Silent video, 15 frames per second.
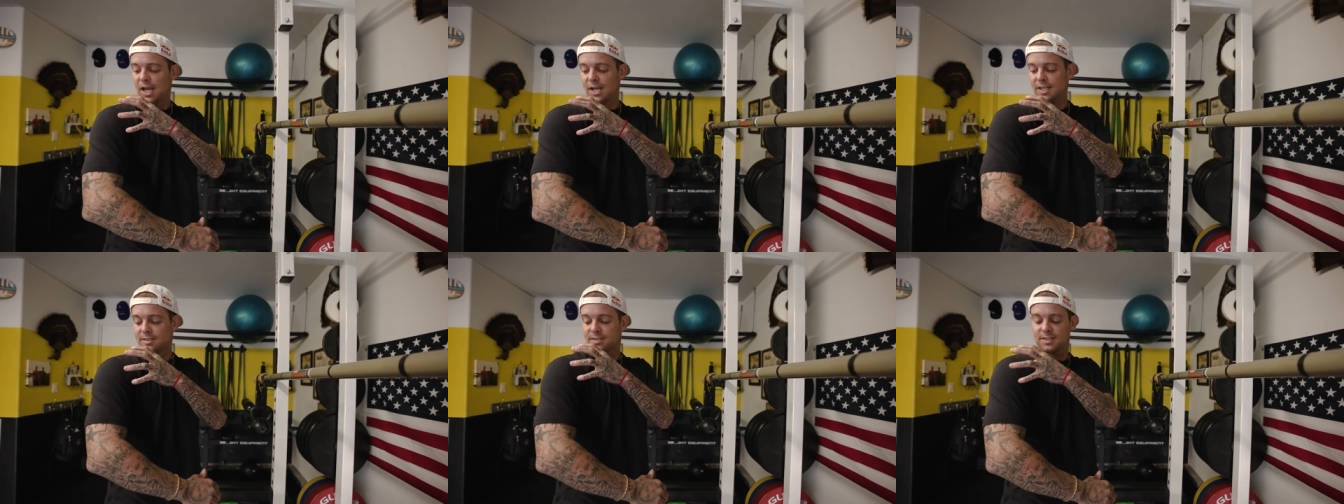
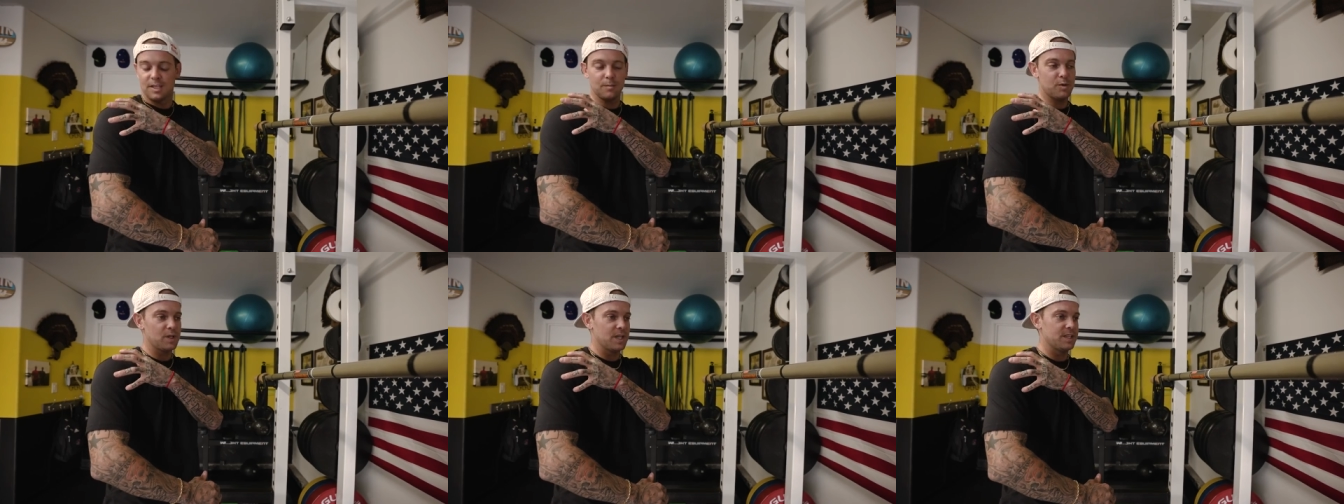that it
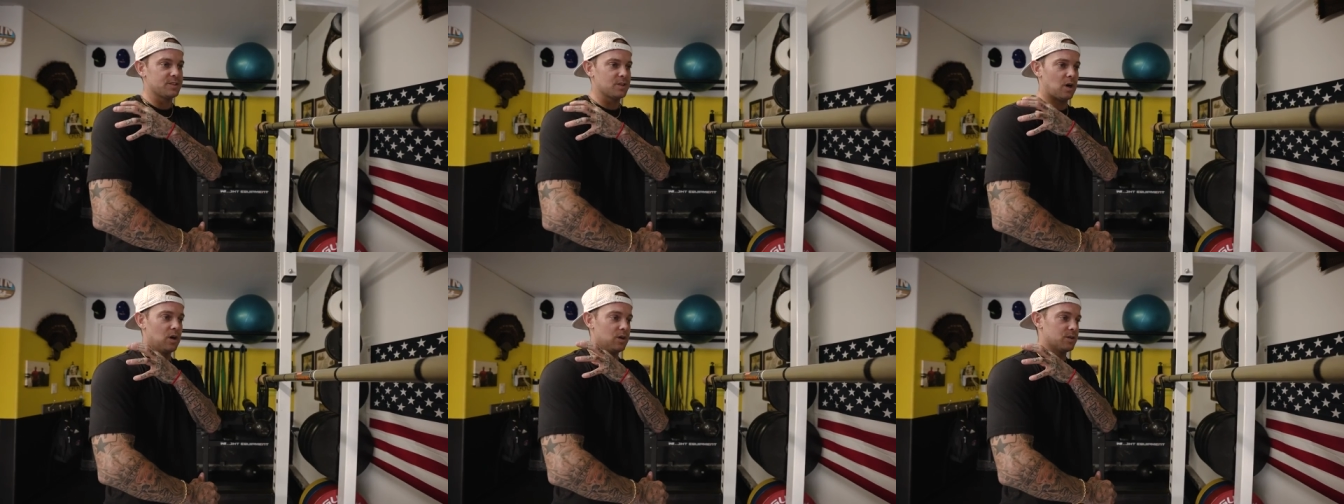
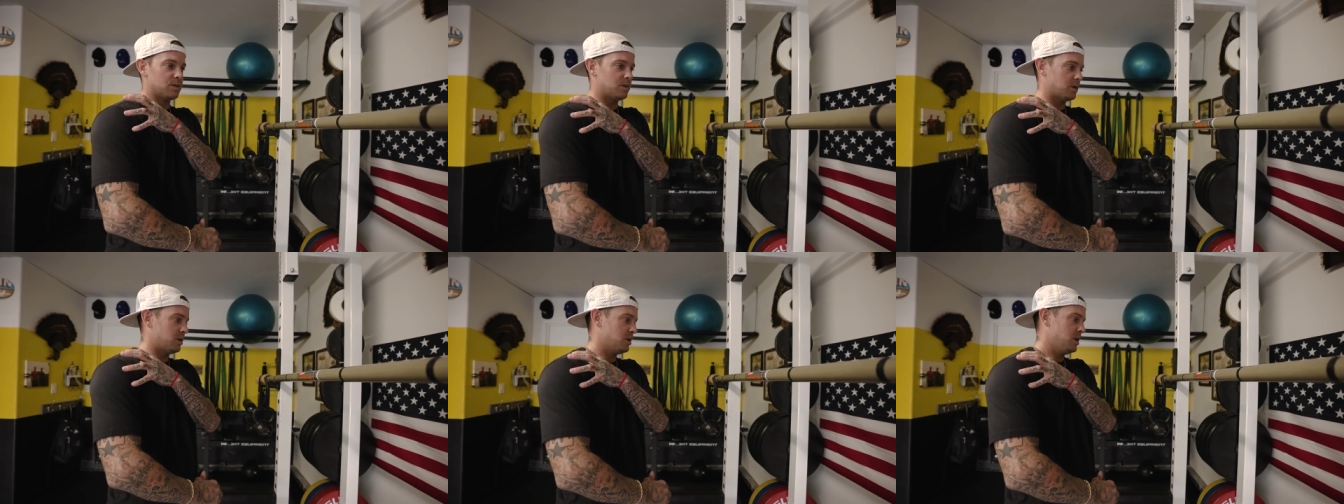stimulates all
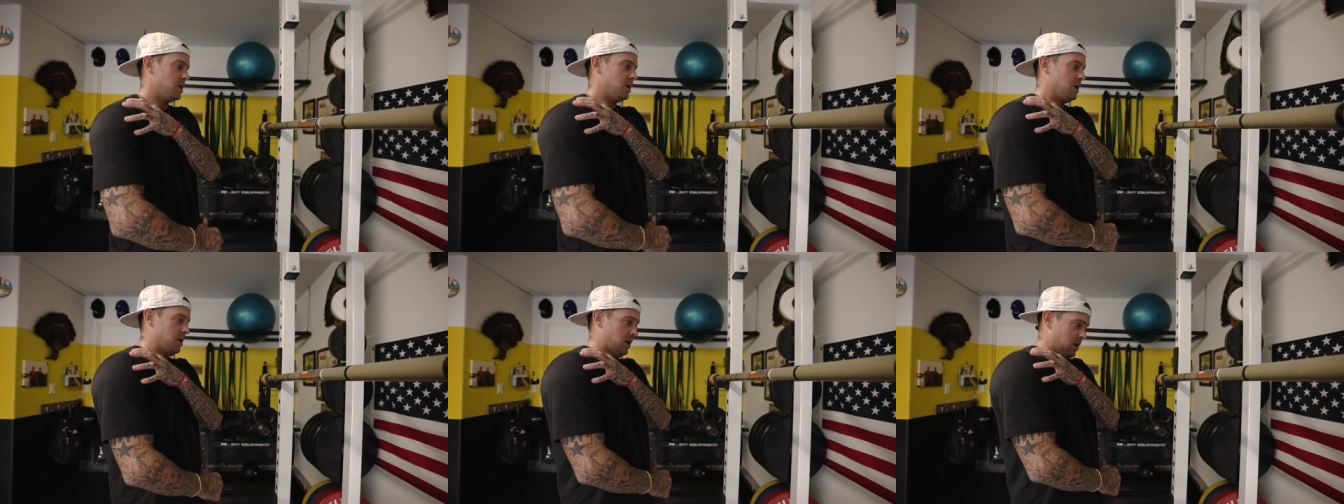the
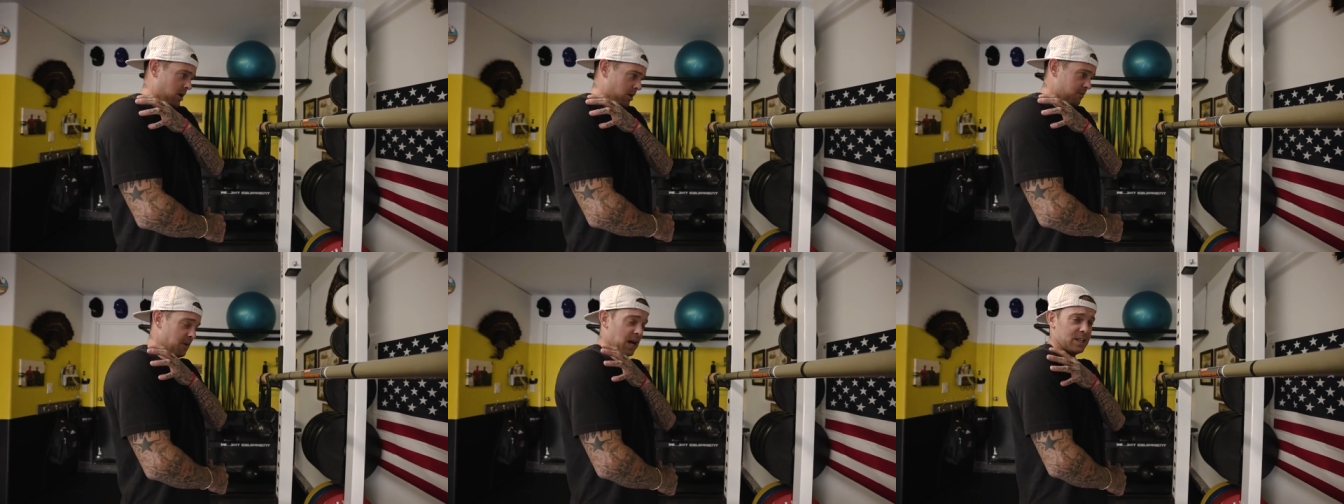
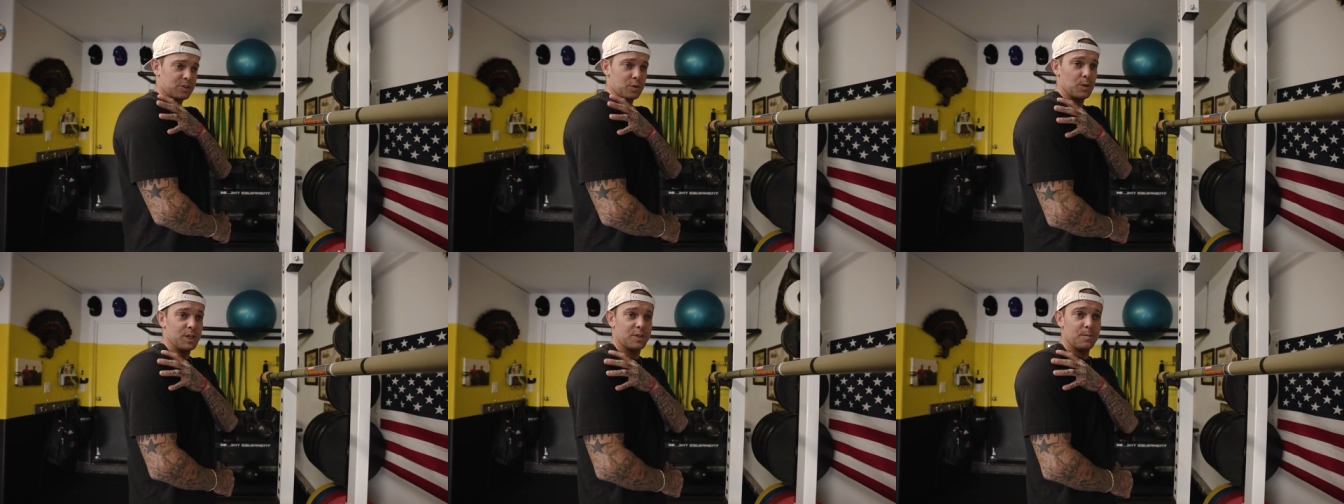
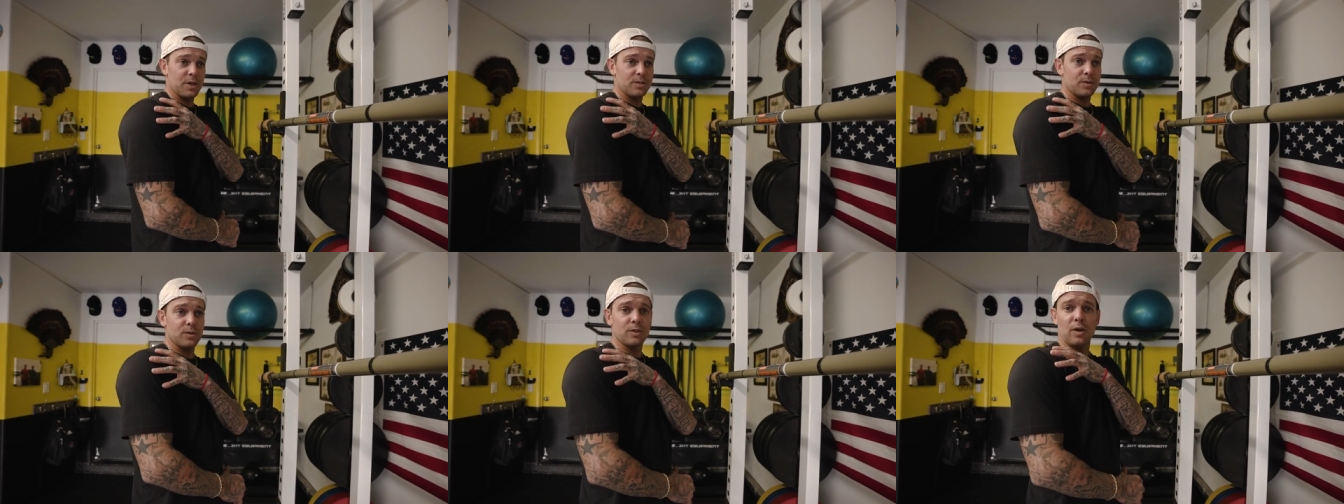fast twitch
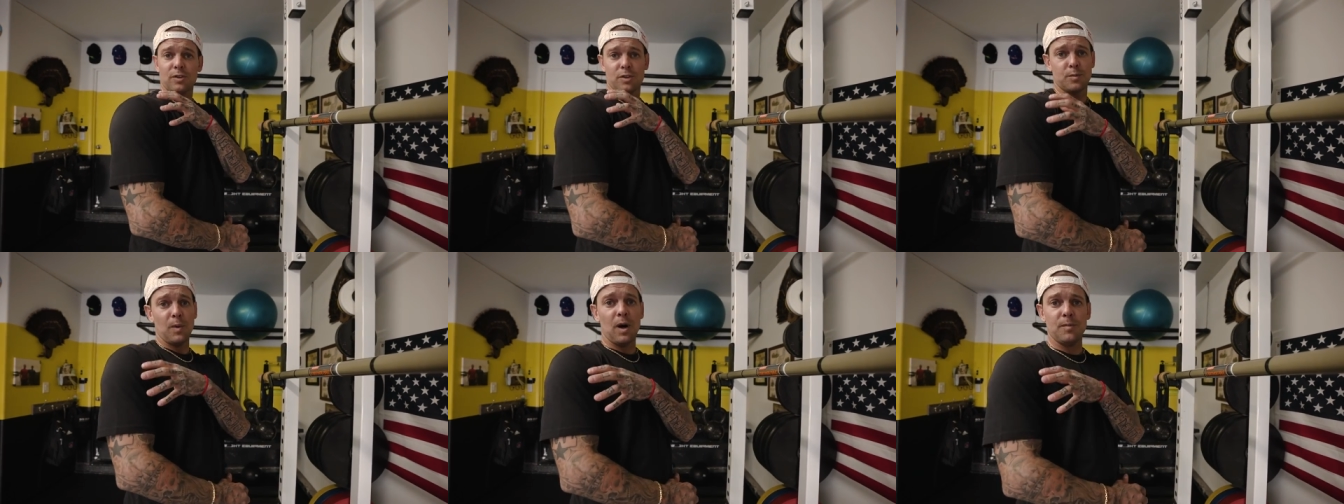muscles, all
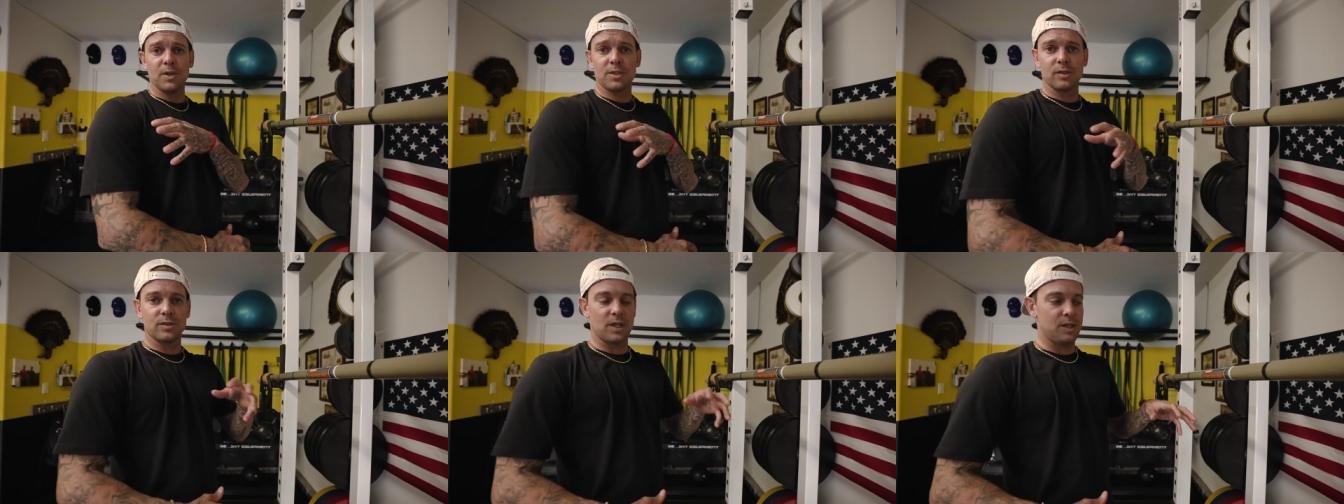the small
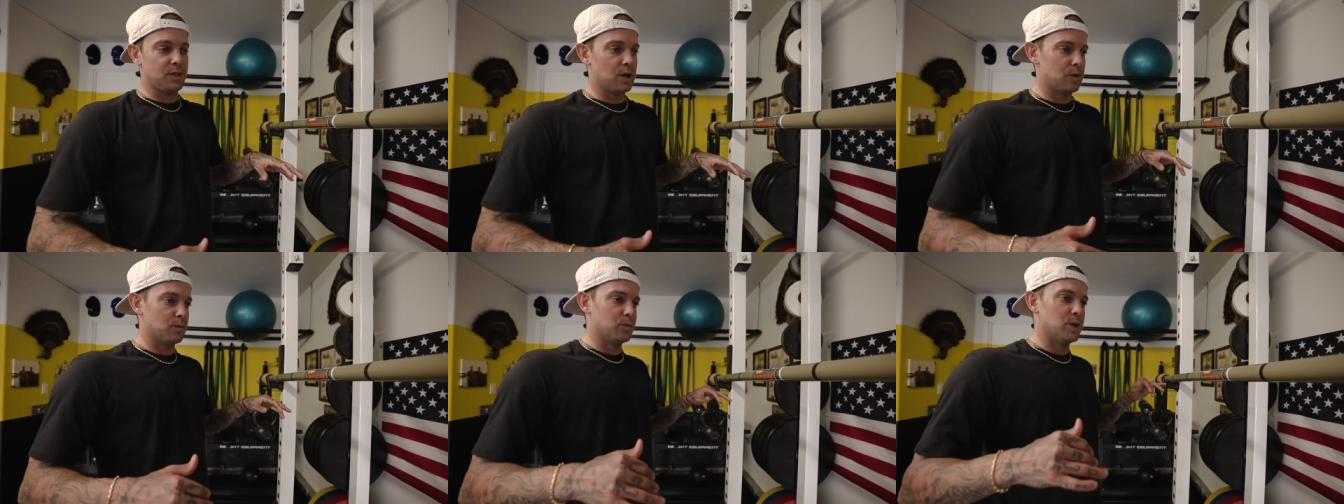muscles that you
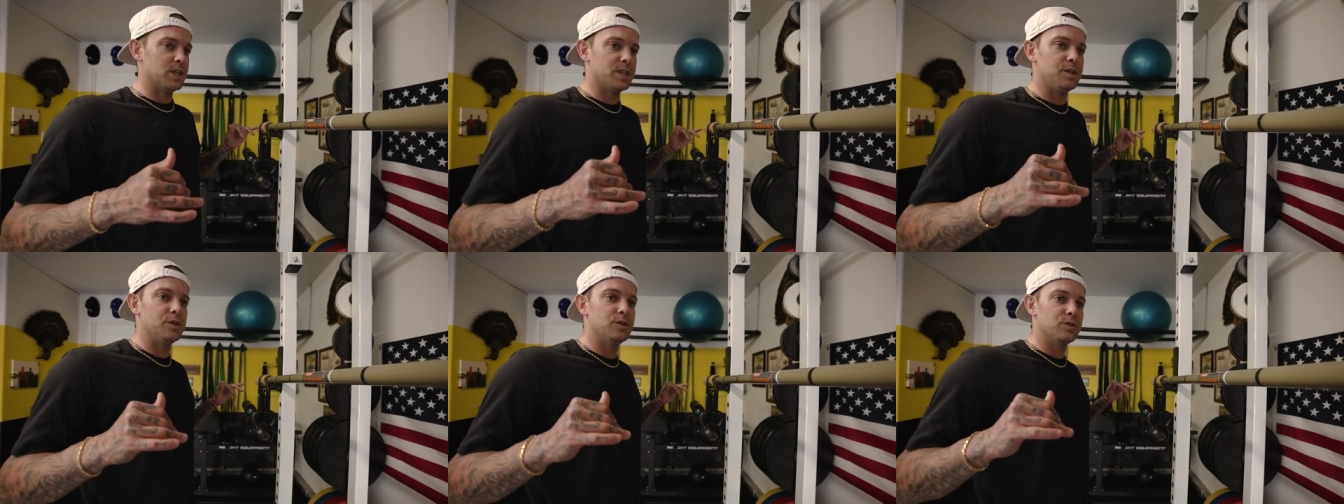don't
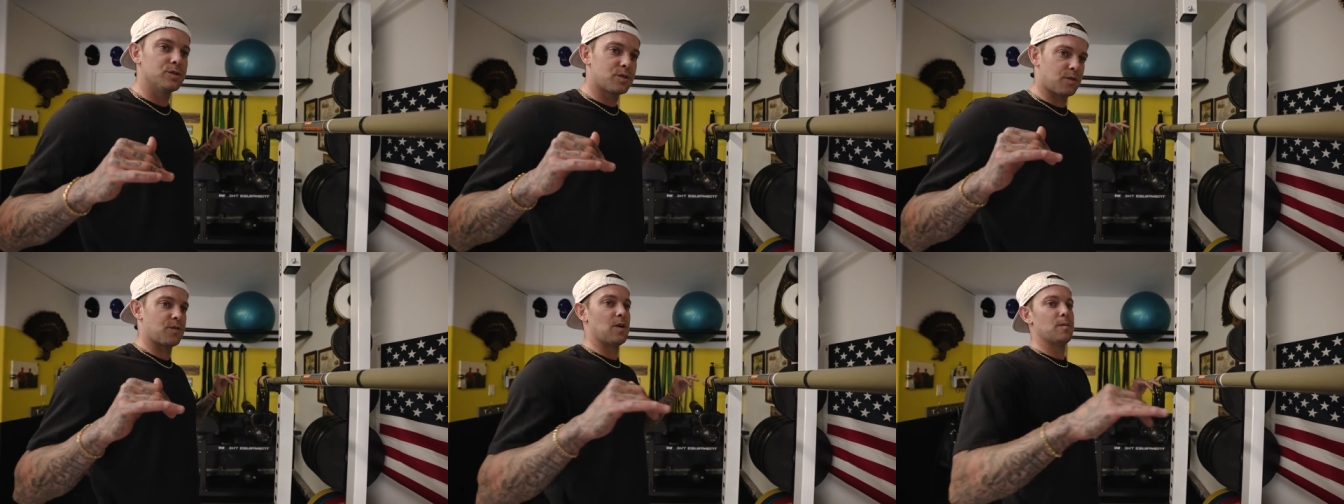really
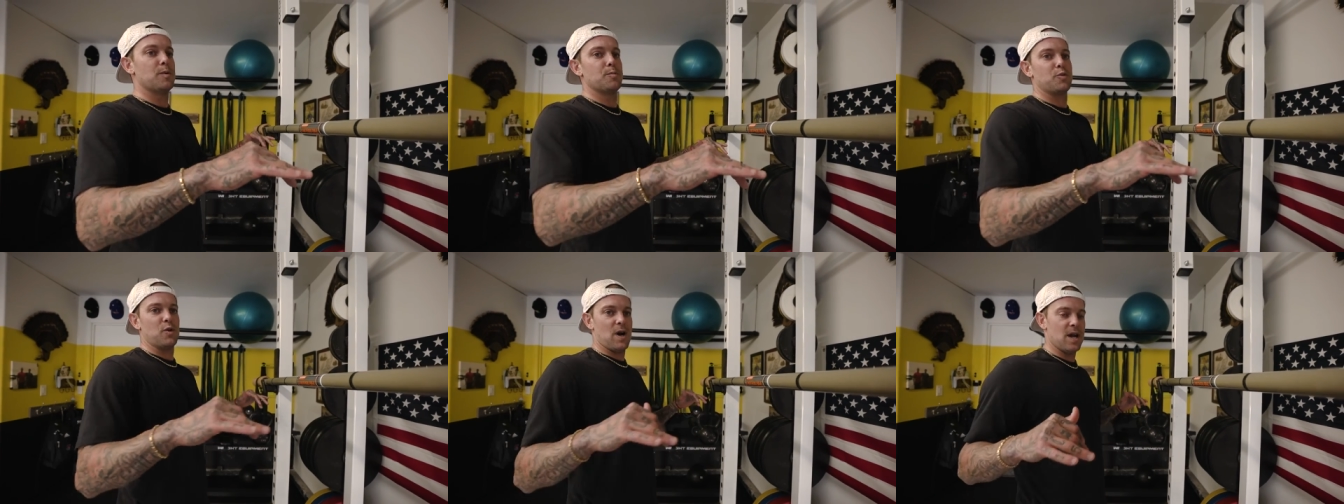use from a
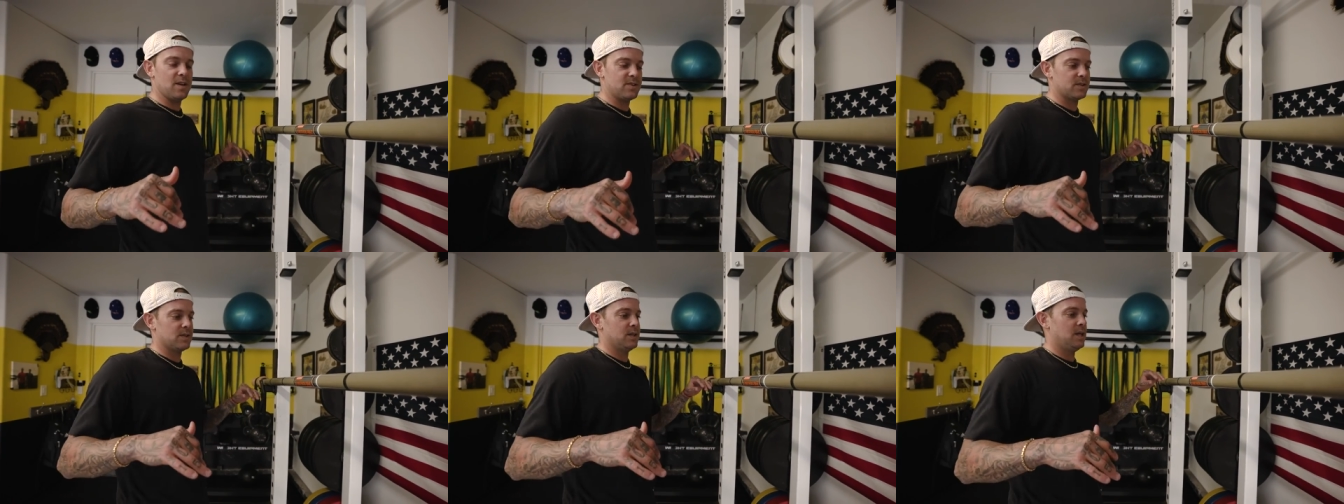
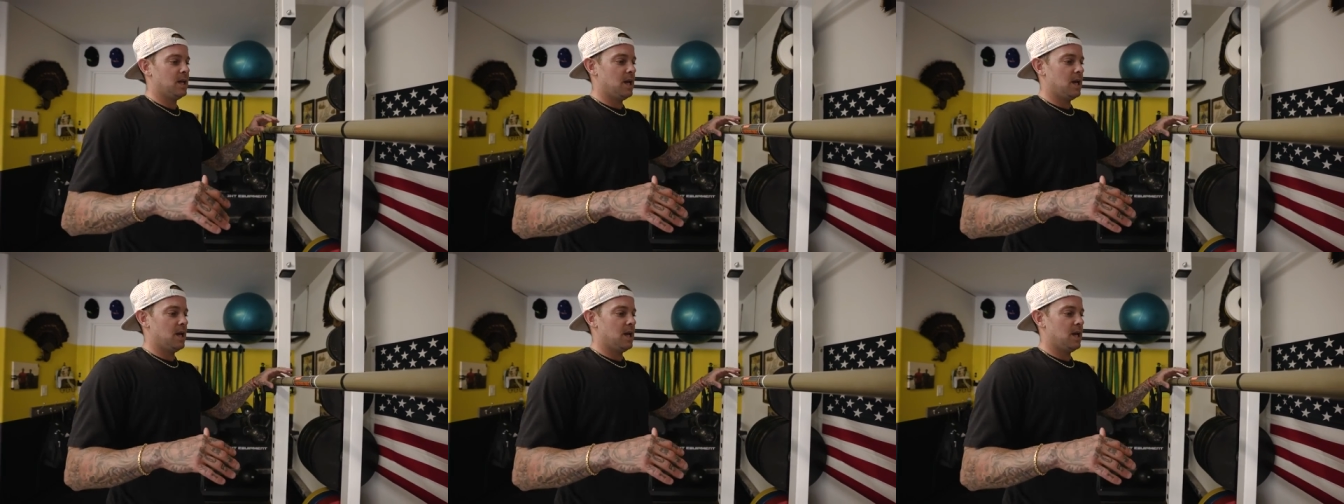press.